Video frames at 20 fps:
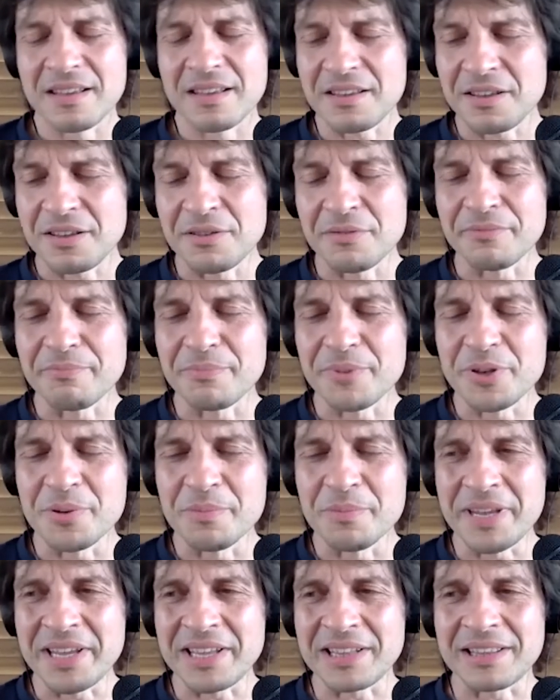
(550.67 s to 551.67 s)
you
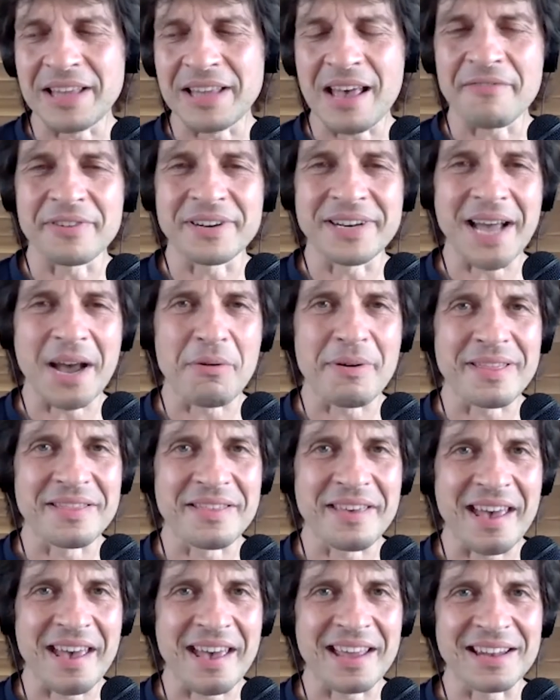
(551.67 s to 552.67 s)
meet every now and
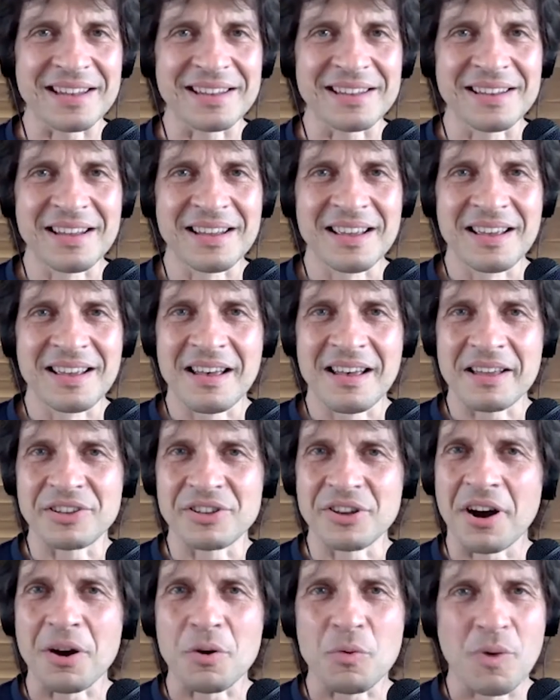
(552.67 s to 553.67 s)
then
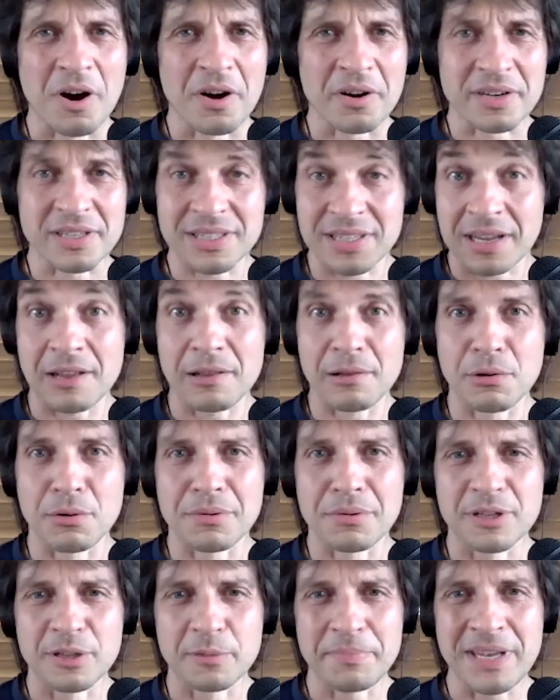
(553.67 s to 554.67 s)
dog walkers, like a
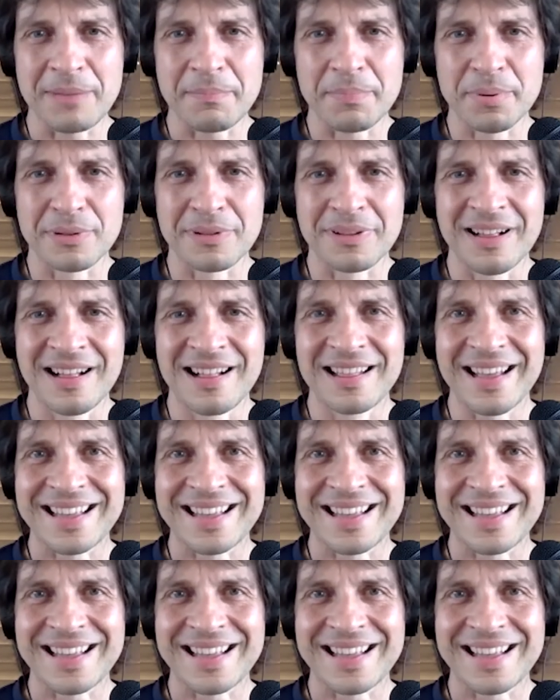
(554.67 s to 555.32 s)
local people.